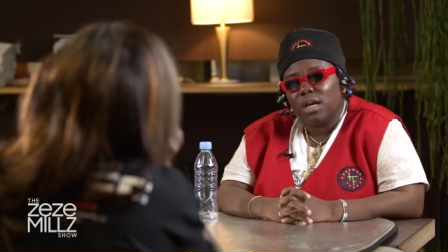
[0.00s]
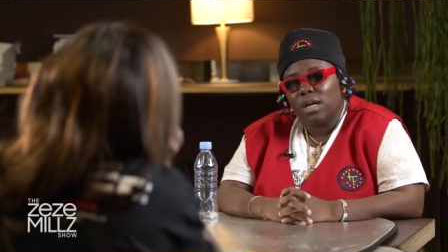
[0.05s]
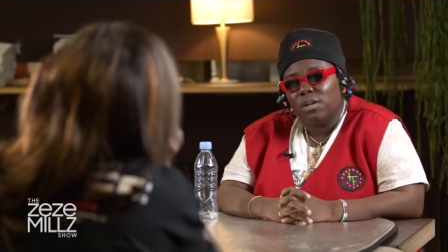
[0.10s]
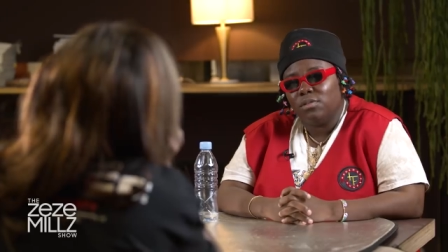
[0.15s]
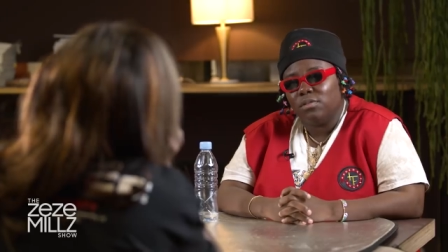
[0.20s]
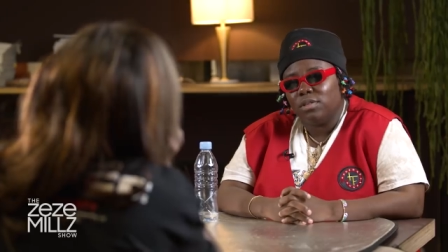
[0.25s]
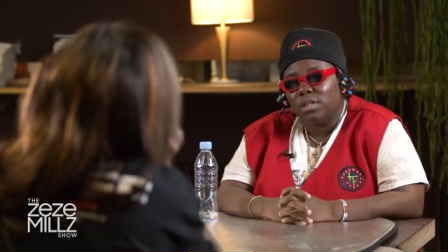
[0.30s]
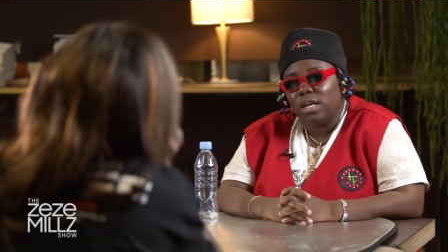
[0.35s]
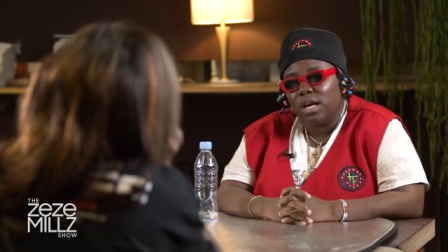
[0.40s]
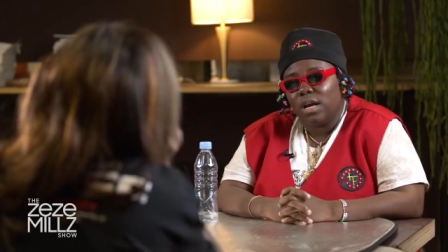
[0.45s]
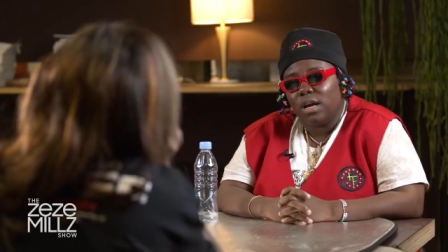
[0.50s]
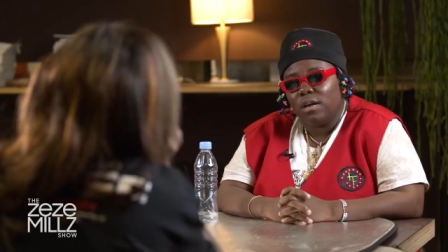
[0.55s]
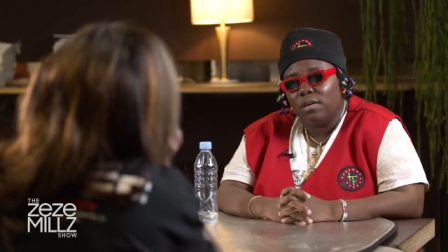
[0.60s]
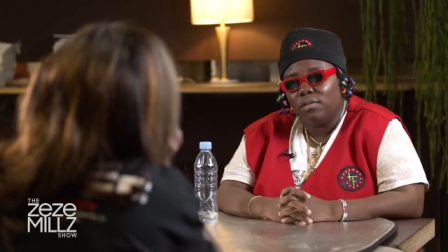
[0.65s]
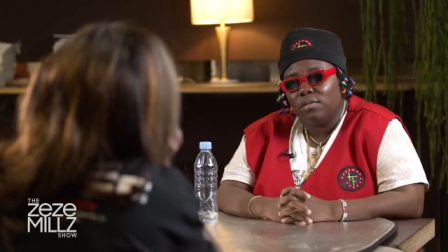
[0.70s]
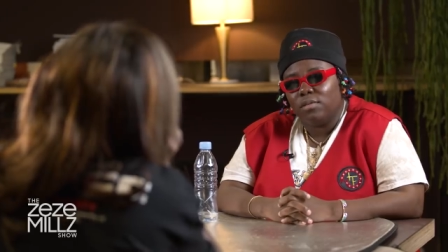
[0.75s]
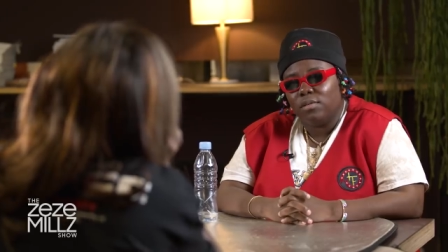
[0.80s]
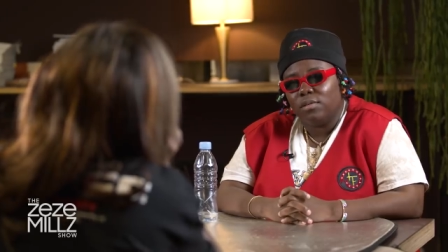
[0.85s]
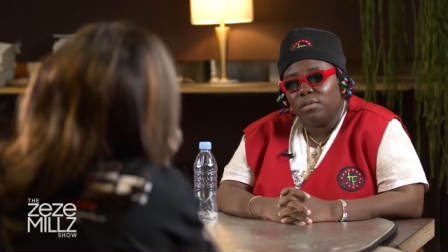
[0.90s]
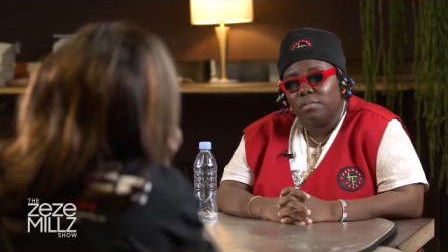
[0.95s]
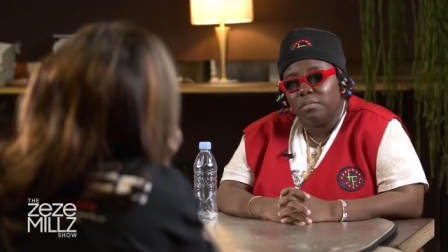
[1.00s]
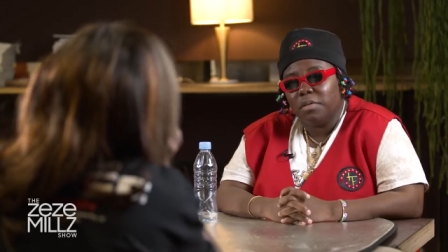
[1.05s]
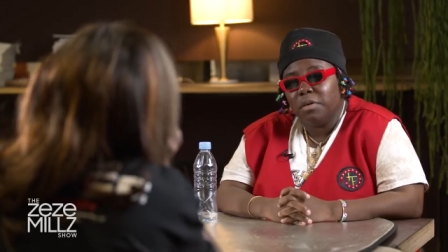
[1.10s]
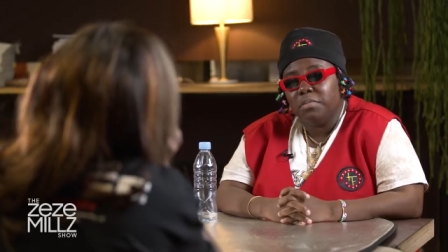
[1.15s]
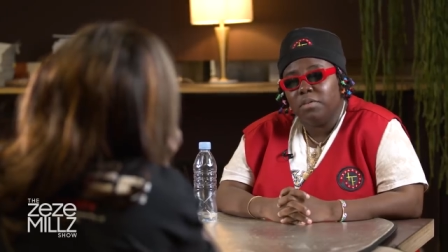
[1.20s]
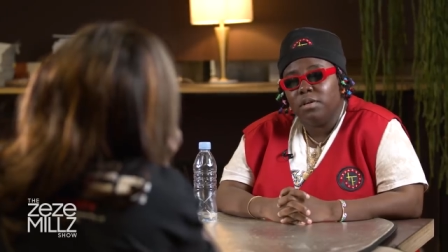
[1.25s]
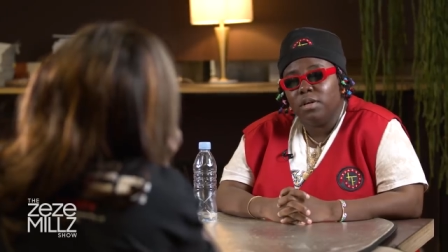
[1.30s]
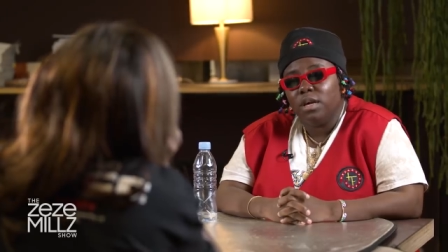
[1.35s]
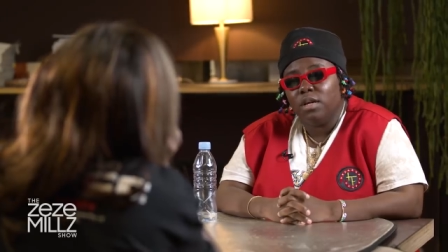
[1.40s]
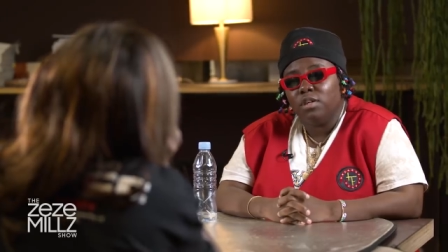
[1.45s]
I don't think I have one.
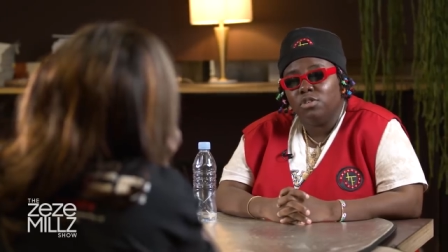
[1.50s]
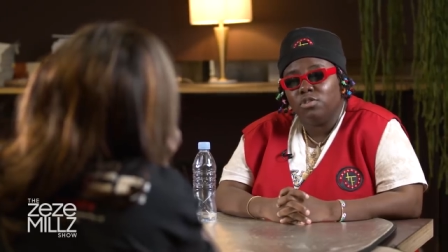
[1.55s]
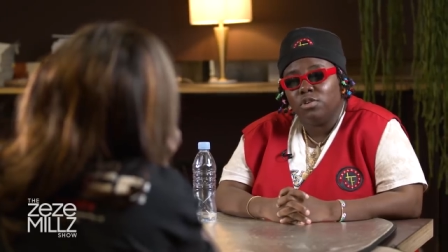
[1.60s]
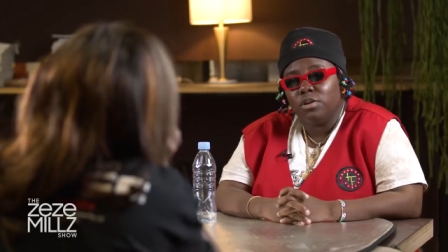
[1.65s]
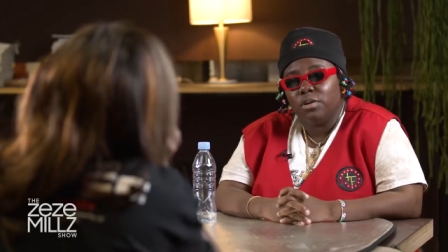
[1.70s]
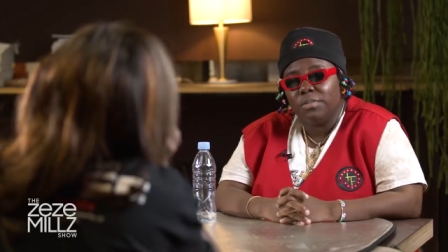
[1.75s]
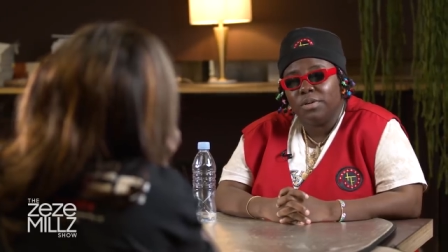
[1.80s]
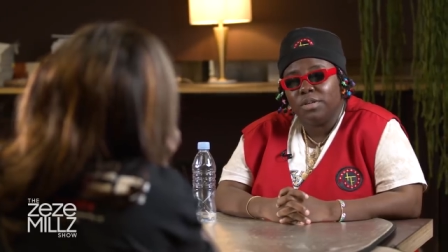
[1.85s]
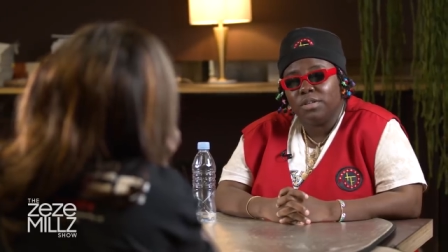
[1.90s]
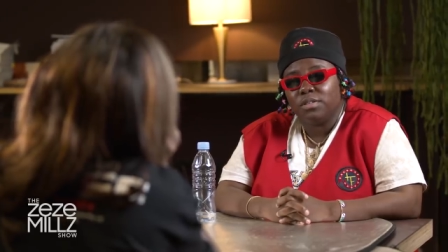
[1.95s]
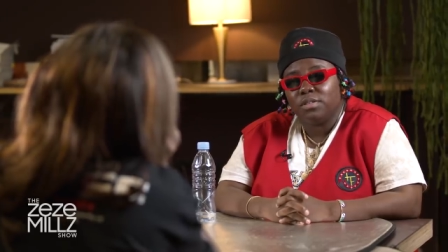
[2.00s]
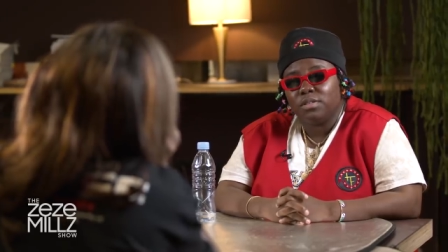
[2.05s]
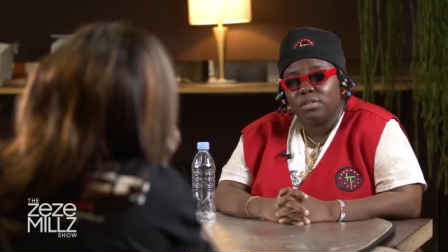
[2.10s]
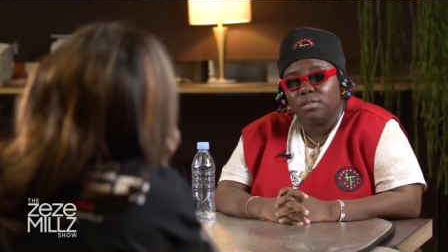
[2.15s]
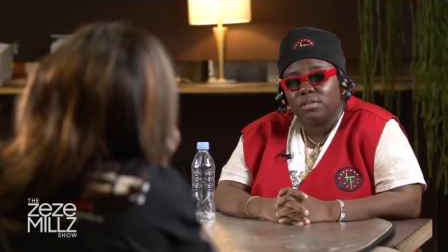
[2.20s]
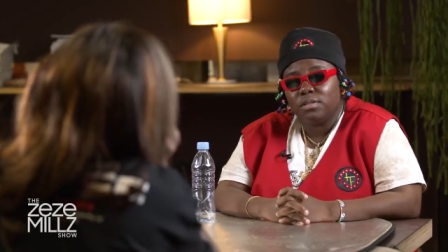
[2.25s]
Maybe enjoyment.